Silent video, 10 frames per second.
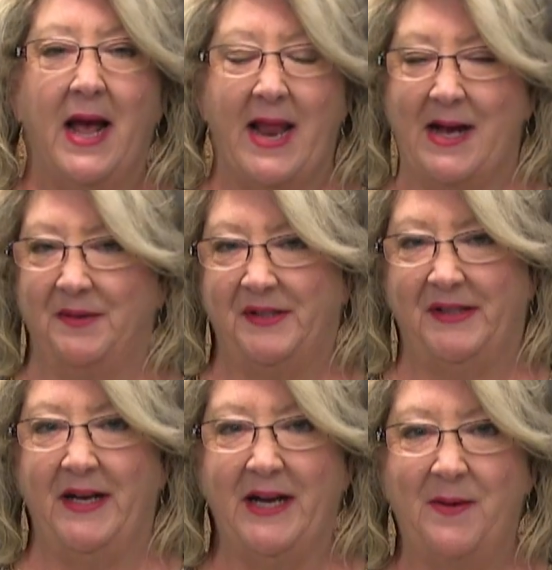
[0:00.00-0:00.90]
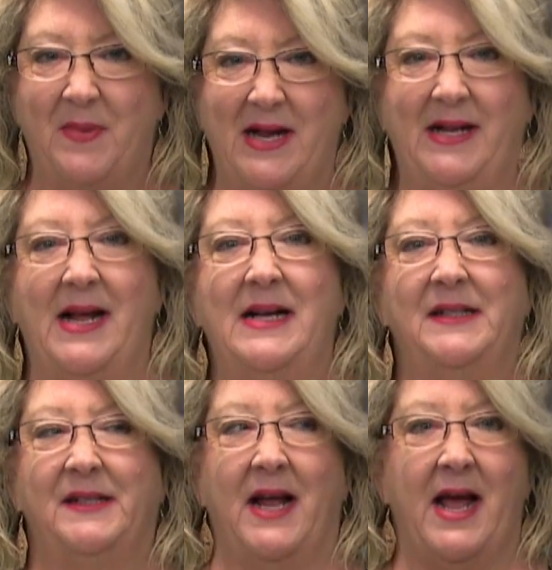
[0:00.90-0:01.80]
And I was sitting at my
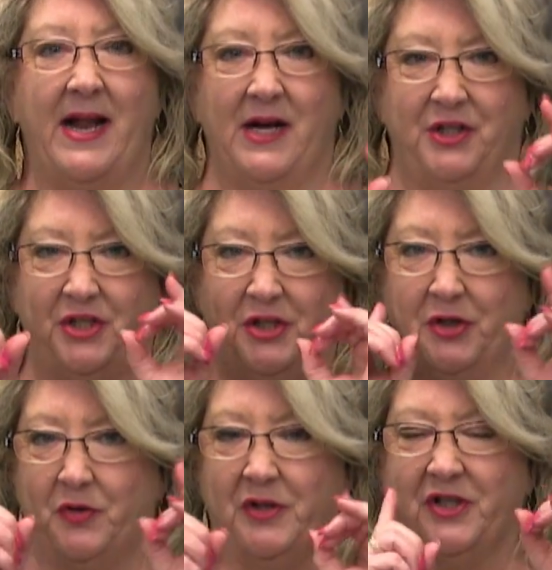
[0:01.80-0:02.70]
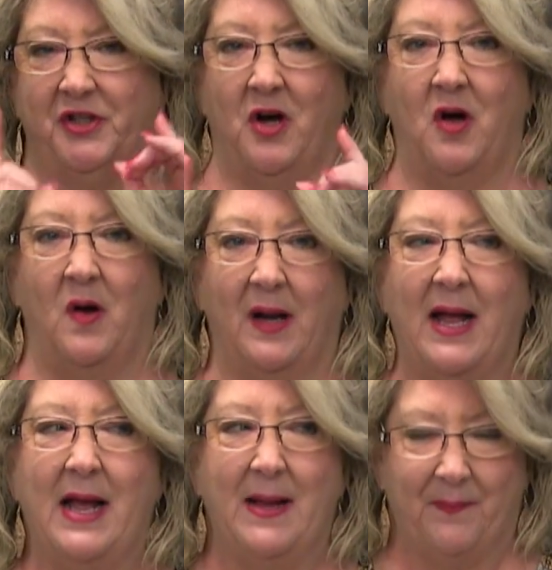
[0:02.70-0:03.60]
desk and a children's
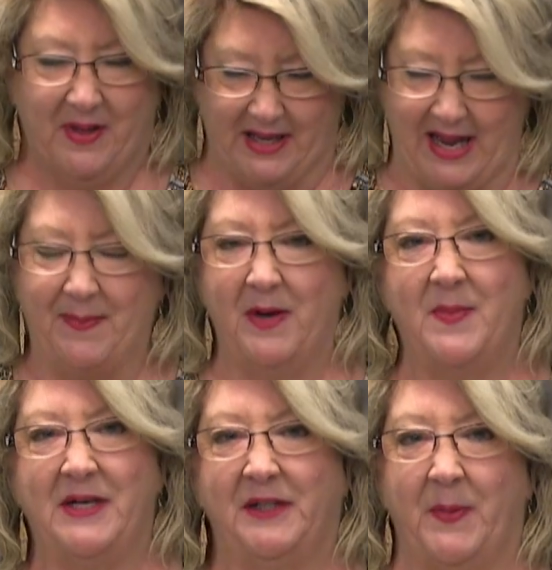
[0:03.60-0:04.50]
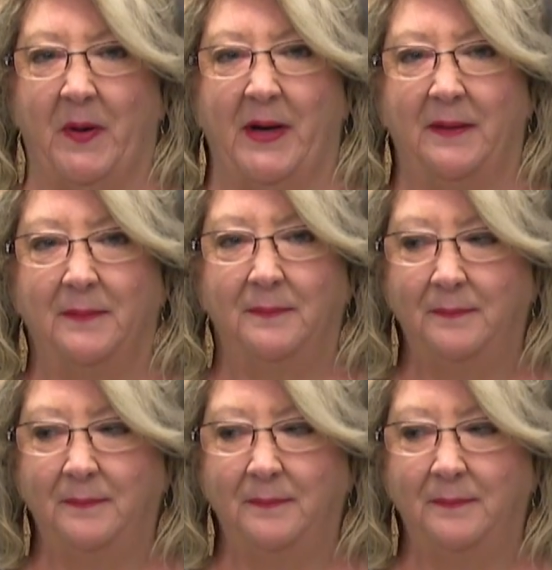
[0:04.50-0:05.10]
song came into my spirit.